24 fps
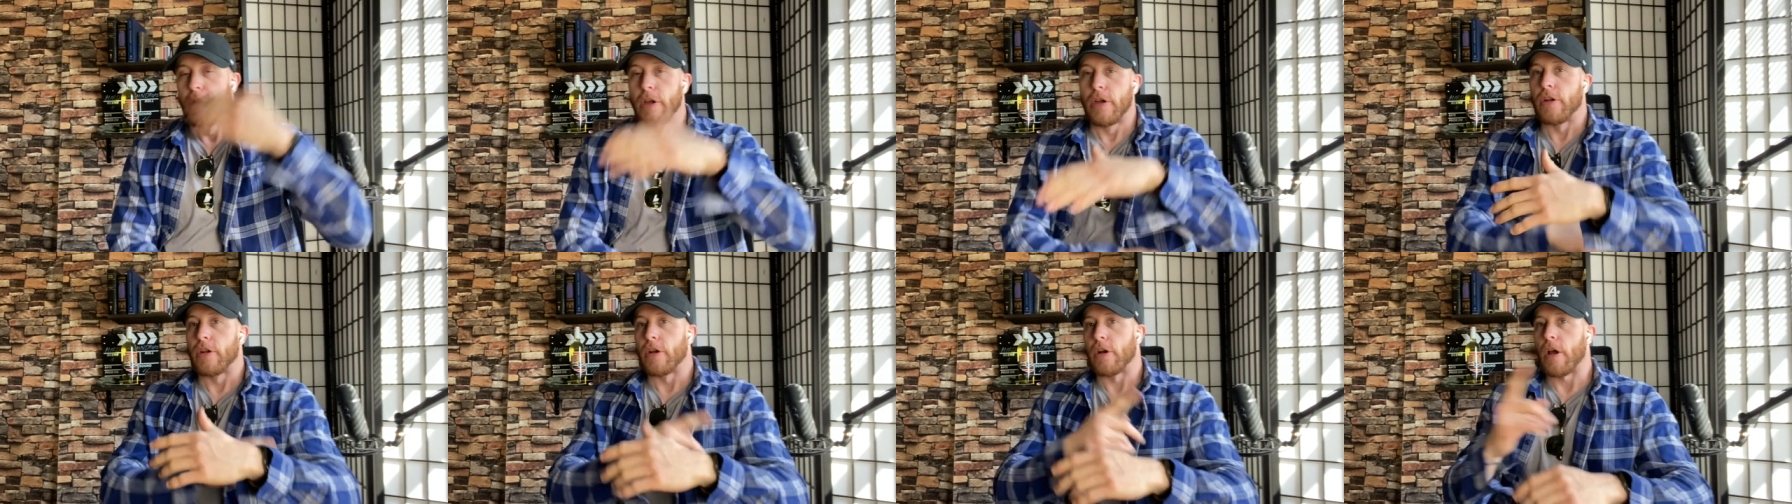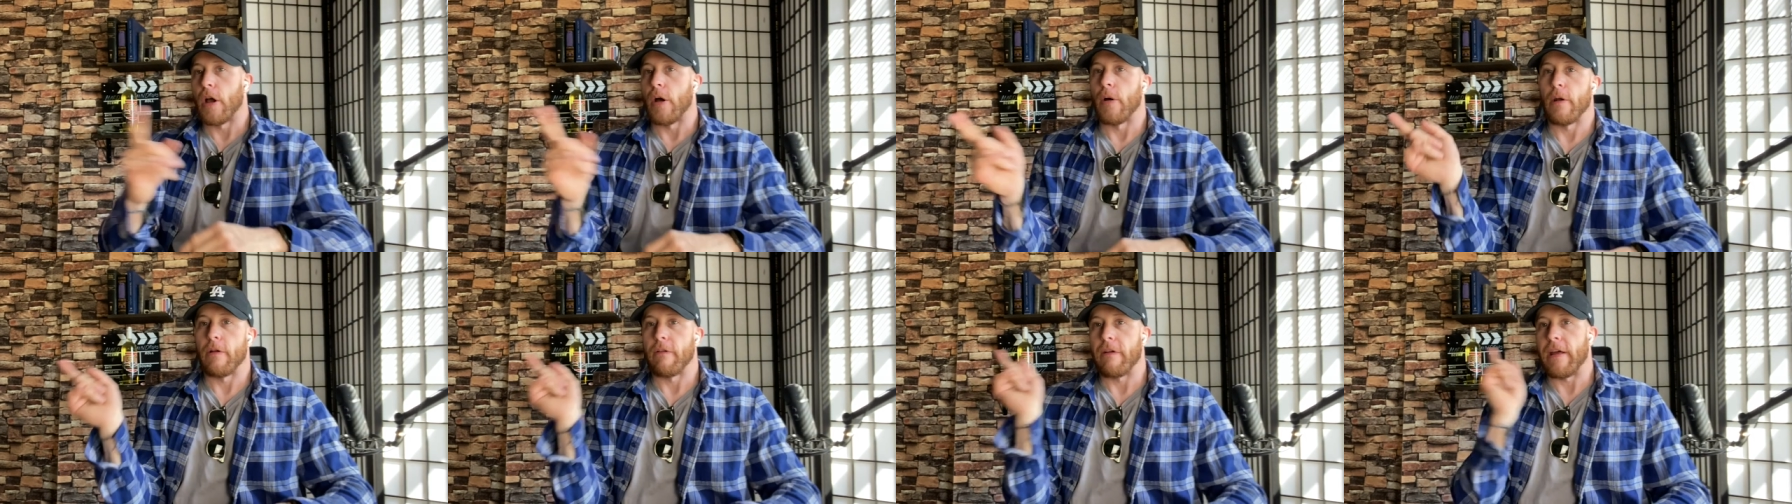They're
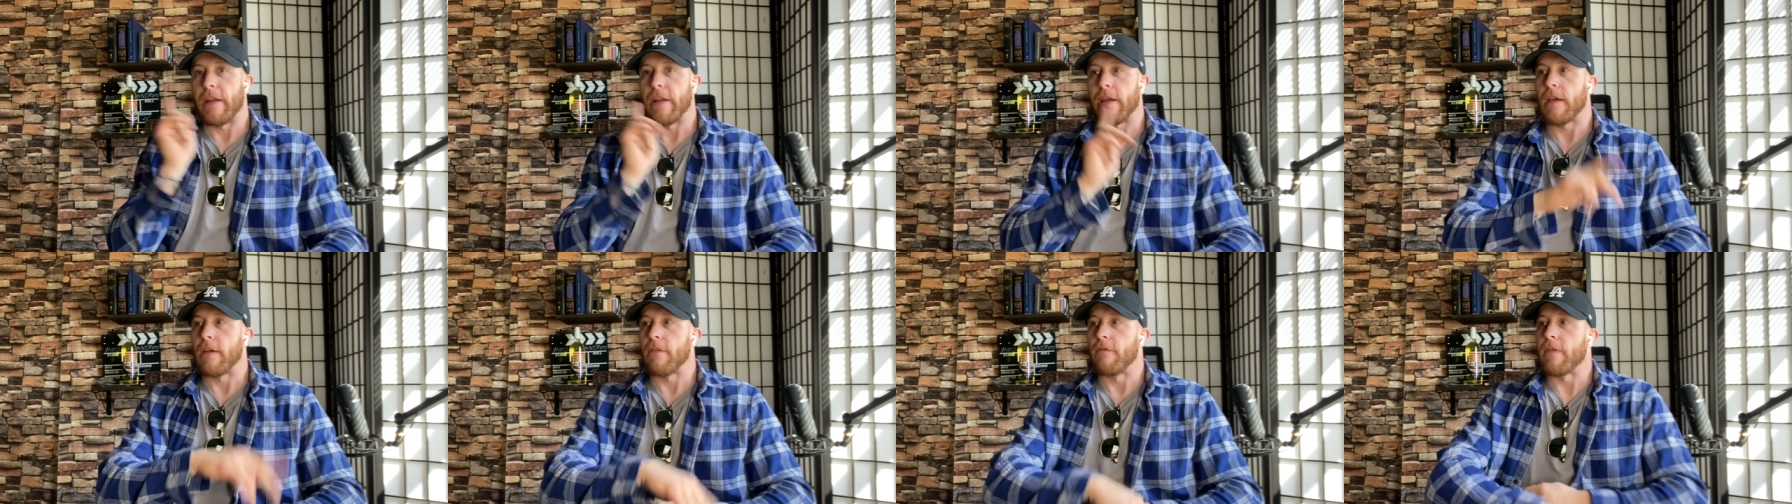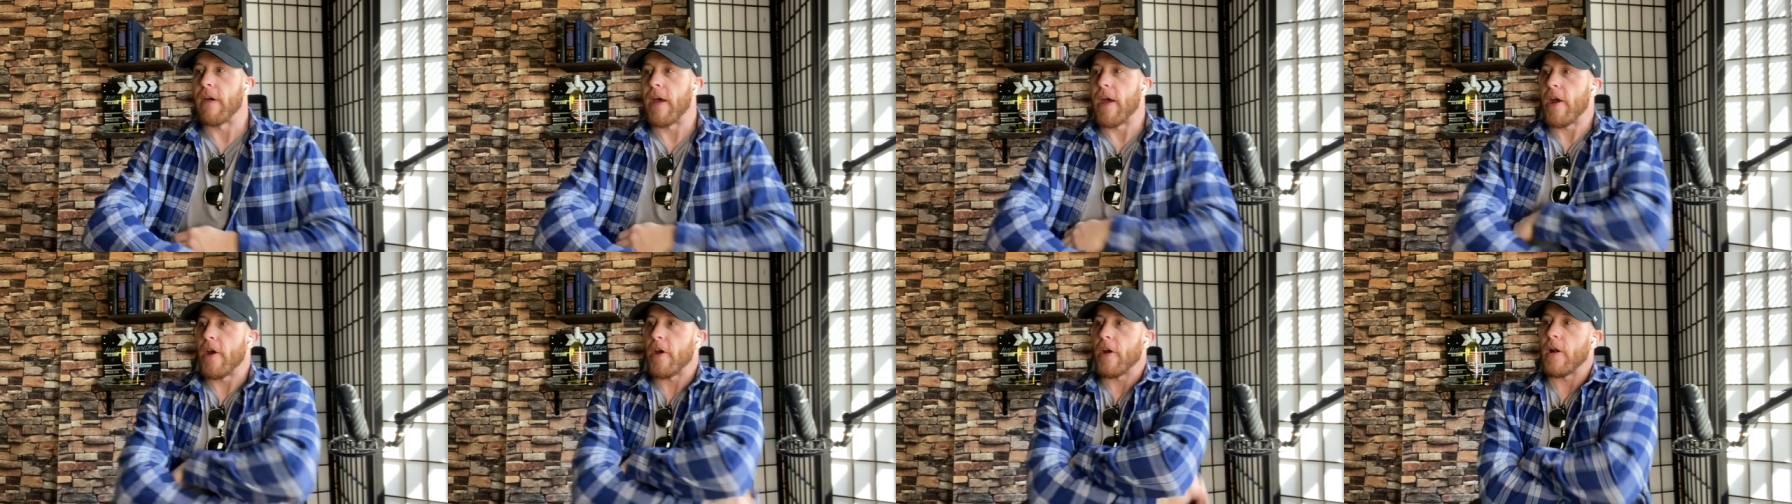going around the
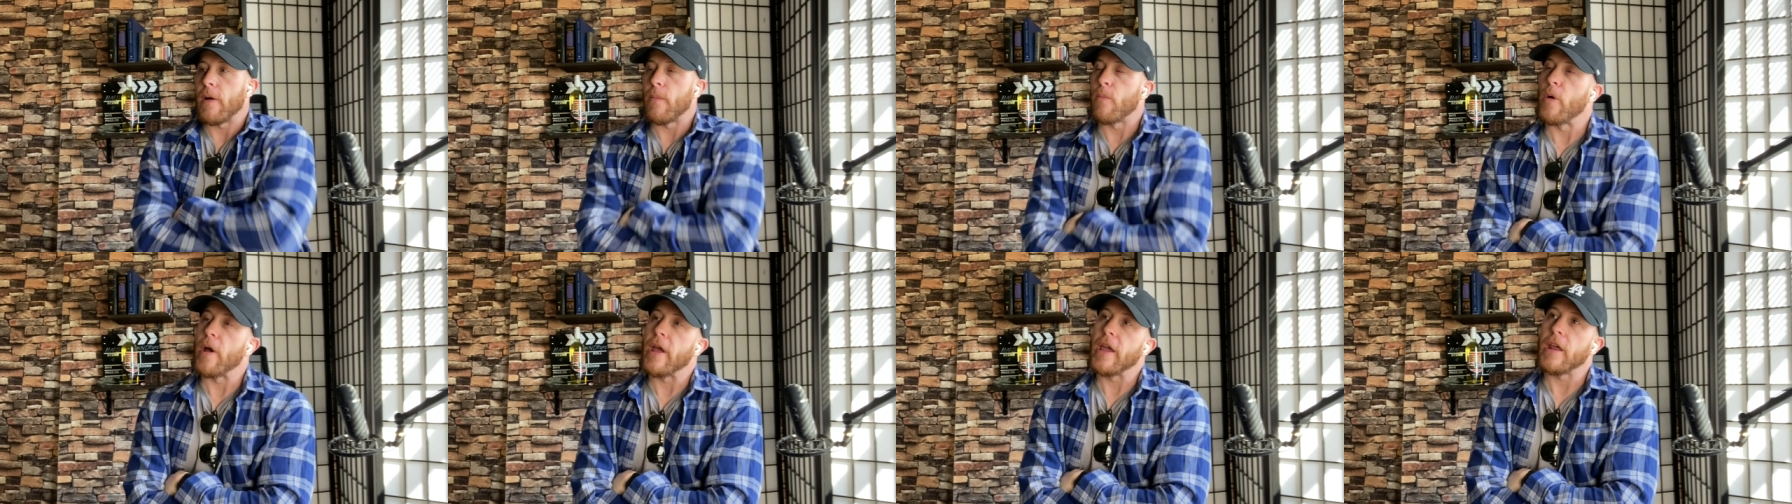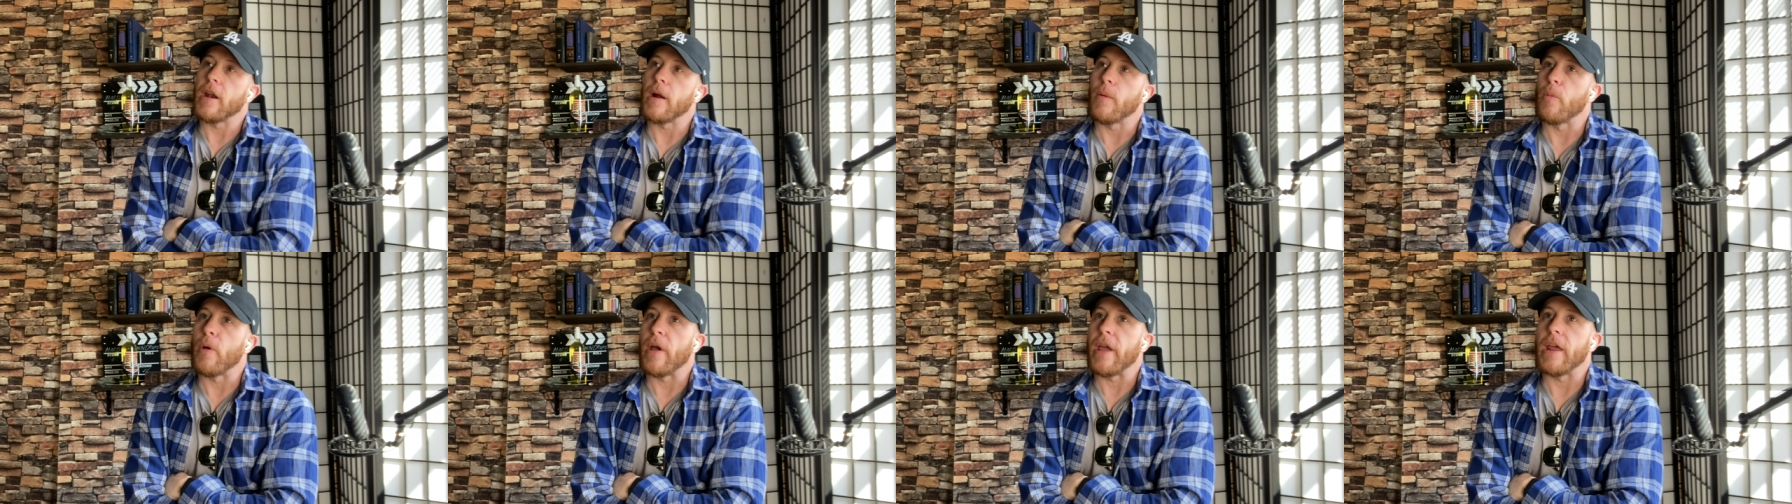conveyor and I'm waiting,
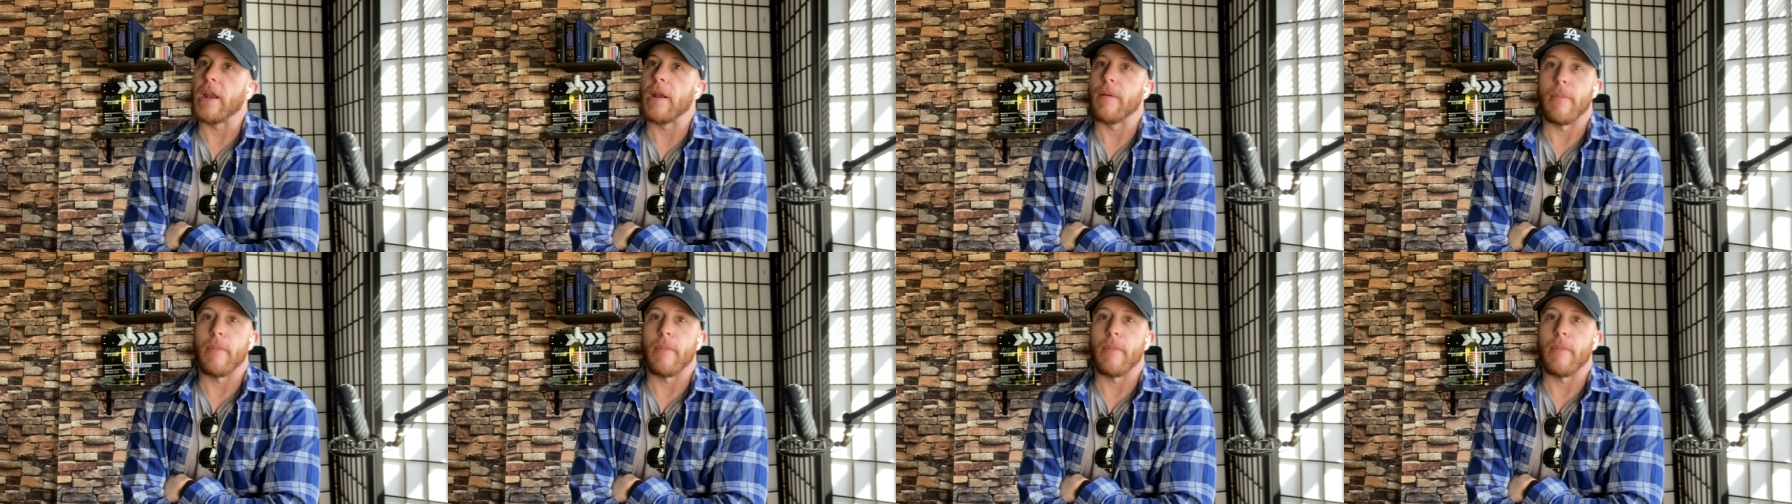I'm waiting.